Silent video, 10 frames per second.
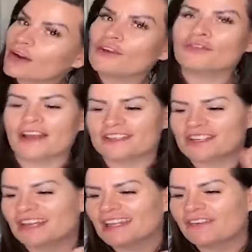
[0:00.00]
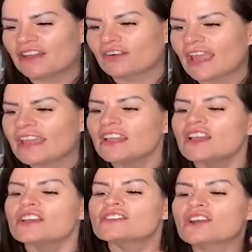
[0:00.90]
French. I love it, okay?
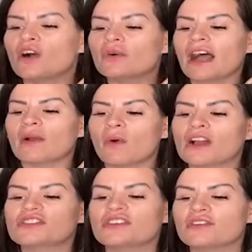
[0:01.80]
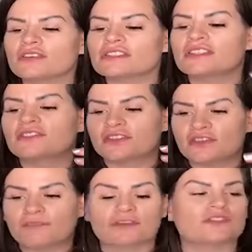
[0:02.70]
So I want you to do
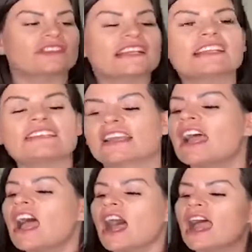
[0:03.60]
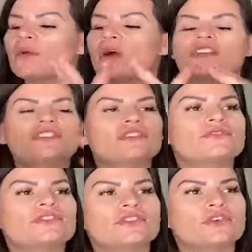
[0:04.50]
that first of all. Second thing, I want
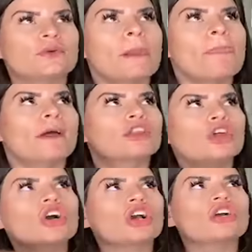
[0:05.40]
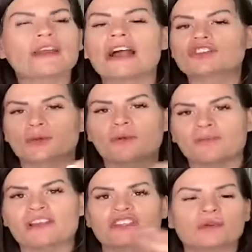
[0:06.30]
you to look around your
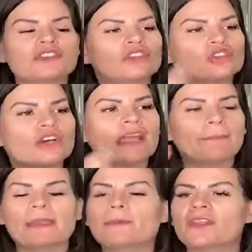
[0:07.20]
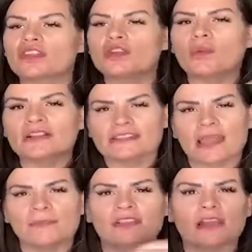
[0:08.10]
profession. I want you to look at people that you want to
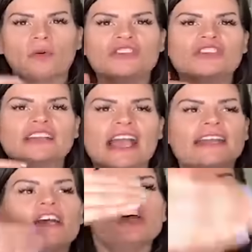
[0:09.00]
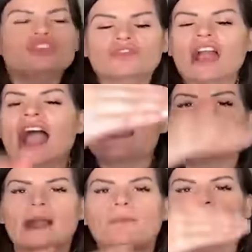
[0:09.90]
emulate. I want you to kind of try a
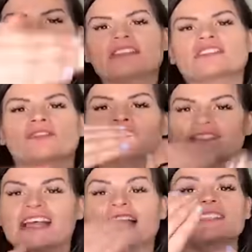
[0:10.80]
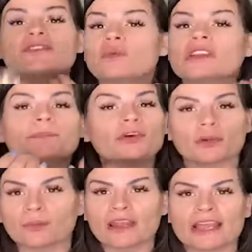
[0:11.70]
couple things on for size. If you want to build
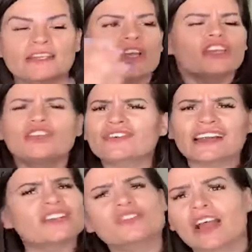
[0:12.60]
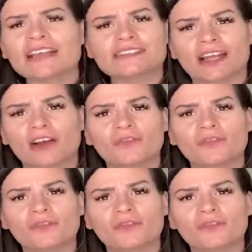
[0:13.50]
a brand, you've got to try stuff.